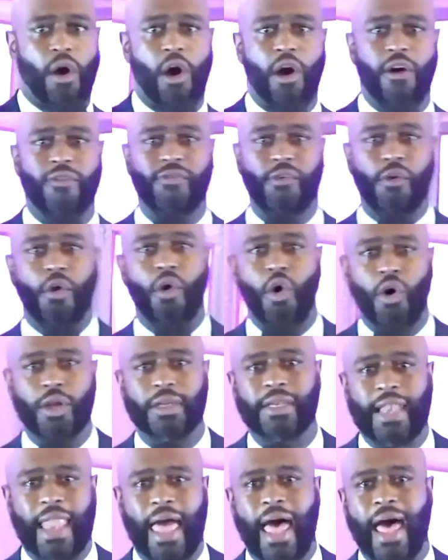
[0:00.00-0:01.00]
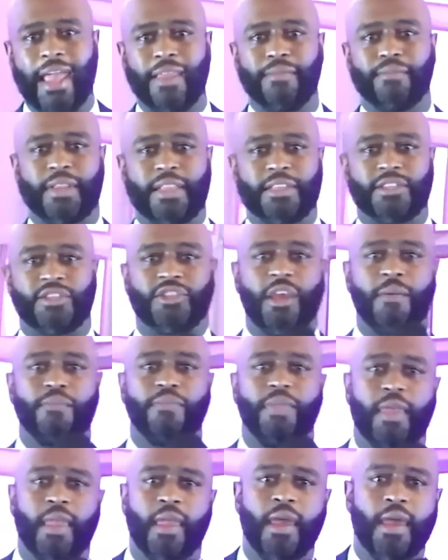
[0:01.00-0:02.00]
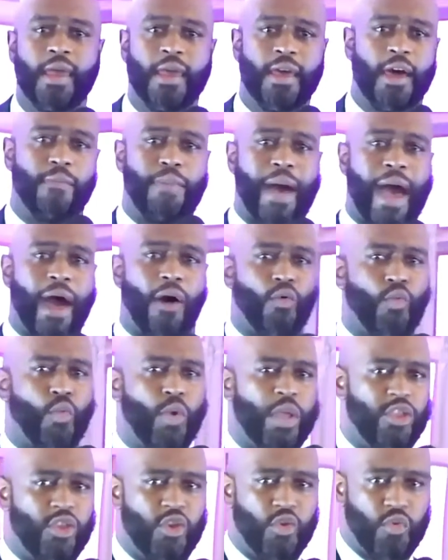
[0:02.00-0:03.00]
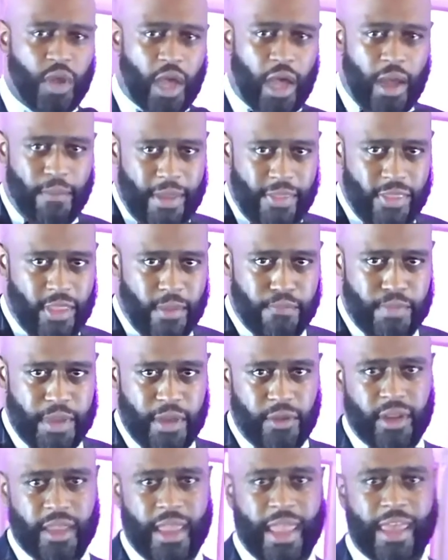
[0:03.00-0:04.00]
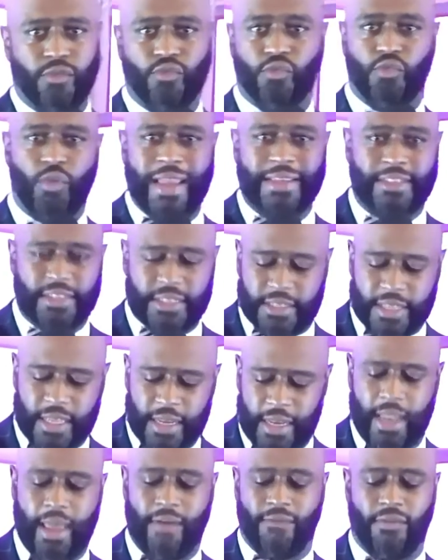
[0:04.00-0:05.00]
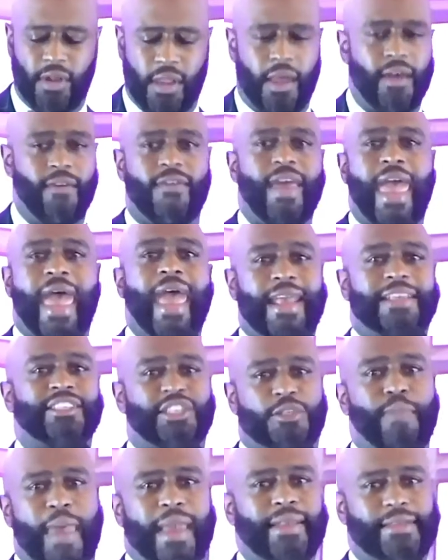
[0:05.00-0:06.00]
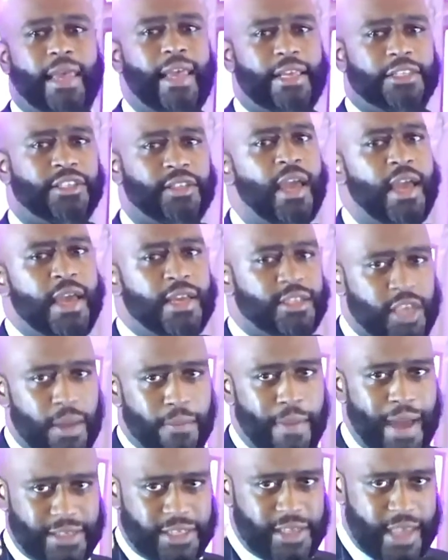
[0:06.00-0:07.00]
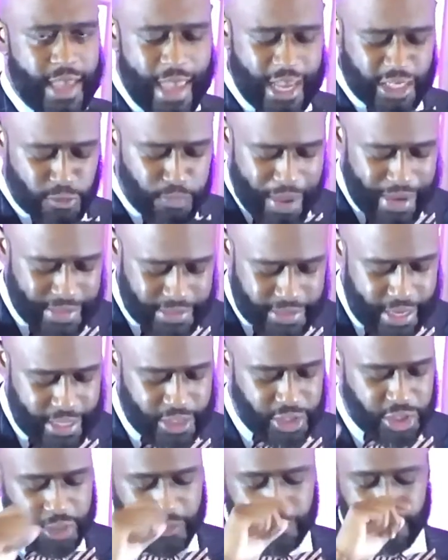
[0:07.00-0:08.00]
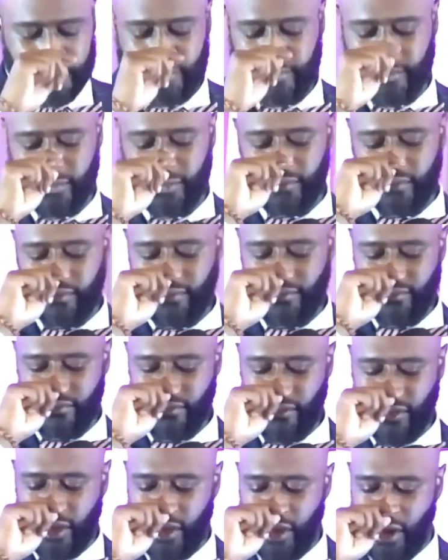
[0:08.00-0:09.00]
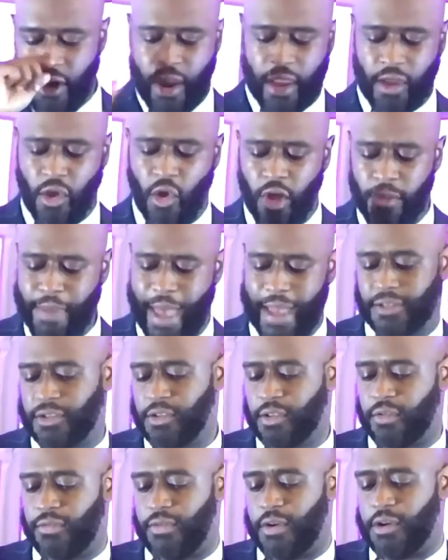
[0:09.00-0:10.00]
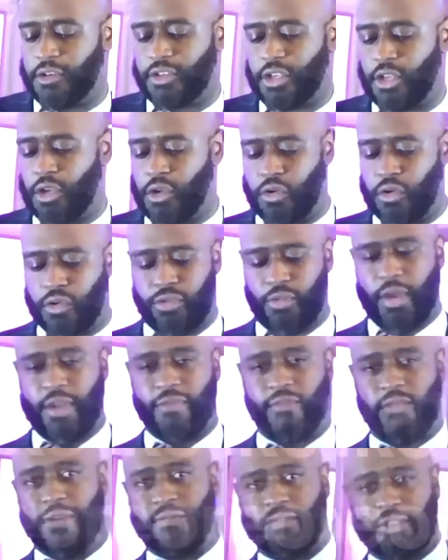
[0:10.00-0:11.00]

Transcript: because we offer online, but it's something about when you come in the building, it raises the level of expectation. Somebody say expectation. expectation. All right, going back to the verse, Luke